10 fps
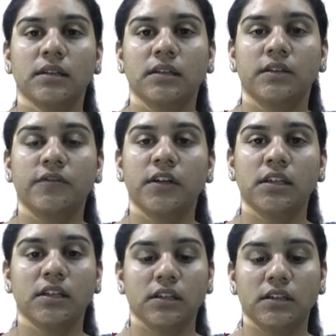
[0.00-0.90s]

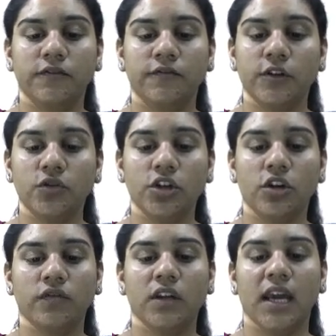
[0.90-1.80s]
The fusion
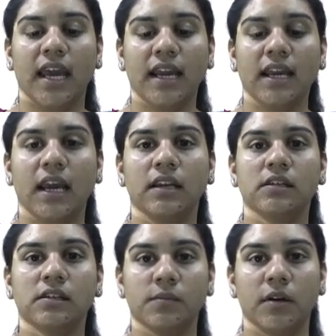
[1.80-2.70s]
of the egg
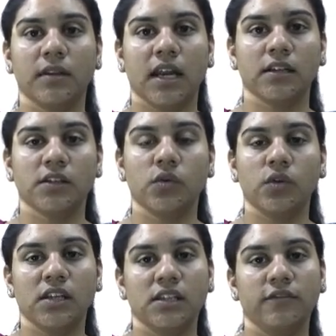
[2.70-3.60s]
and sperm, that is
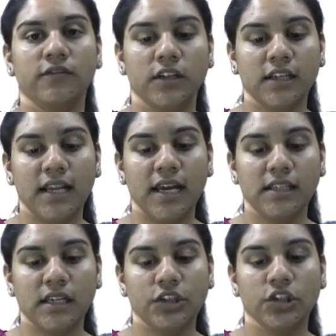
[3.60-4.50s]
known as the
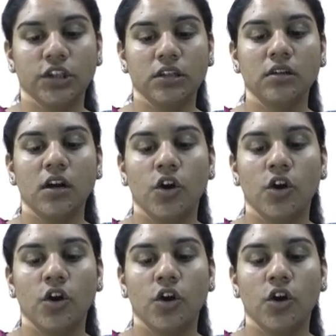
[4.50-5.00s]
fertilization,